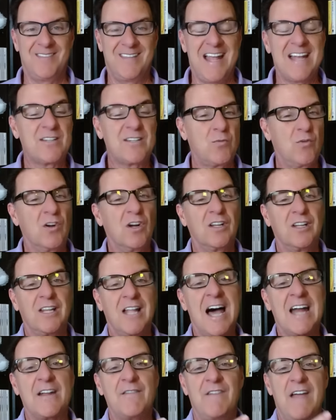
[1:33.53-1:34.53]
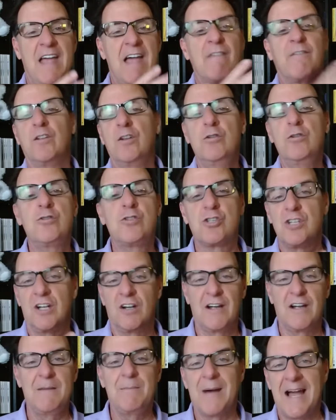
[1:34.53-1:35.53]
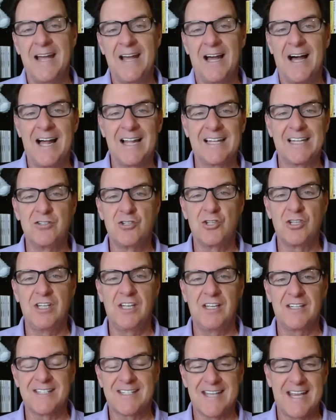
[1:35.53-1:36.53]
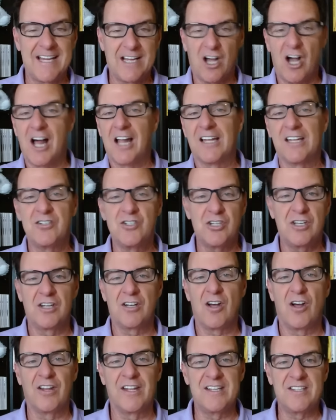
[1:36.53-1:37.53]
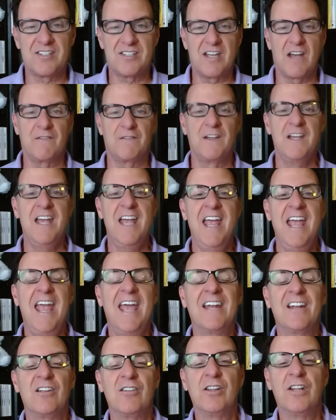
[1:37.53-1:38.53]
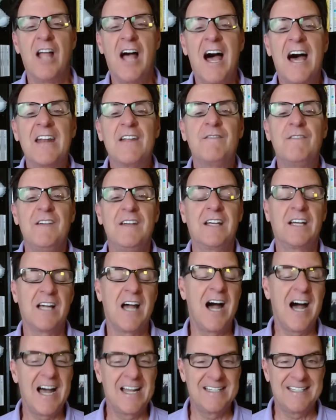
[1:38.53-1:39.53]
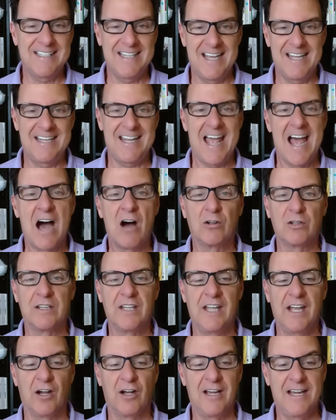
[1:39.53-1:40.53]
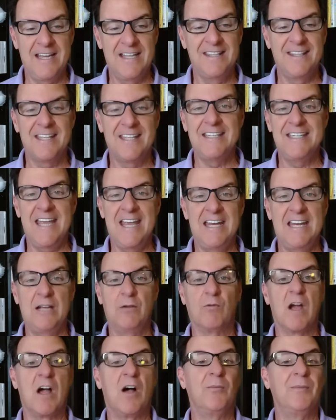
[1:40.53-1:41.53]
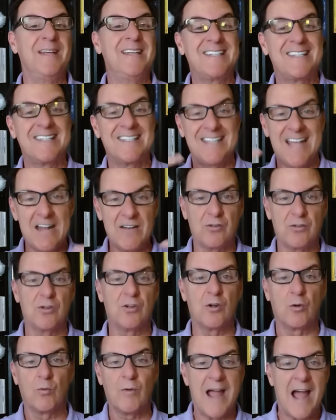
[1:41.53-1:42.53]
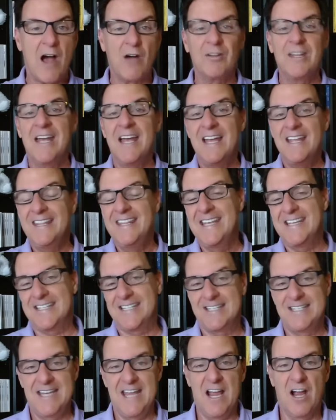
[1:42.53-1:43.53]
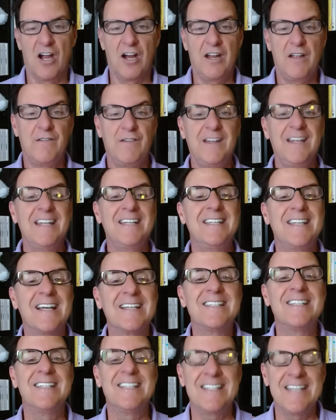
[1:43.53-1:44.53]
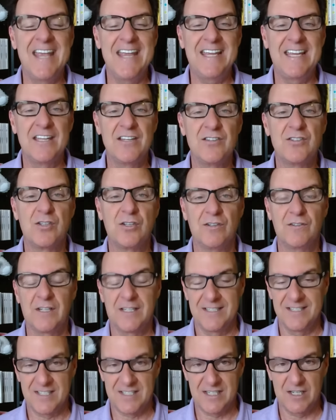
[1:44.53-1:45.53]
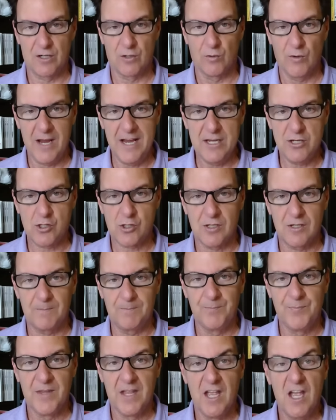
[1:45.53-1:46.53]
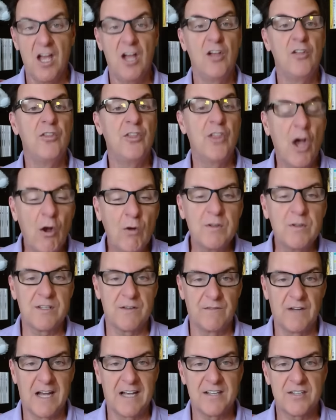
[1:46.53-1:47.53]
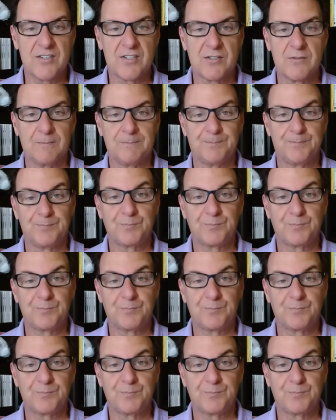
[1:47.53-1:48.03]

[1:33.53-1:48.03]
That's where a lot of evolutionary biology and psychology and all this stuff, and a lot of content out there in the dating realm is centered around this narrative, and it doesn't take into consideration those of us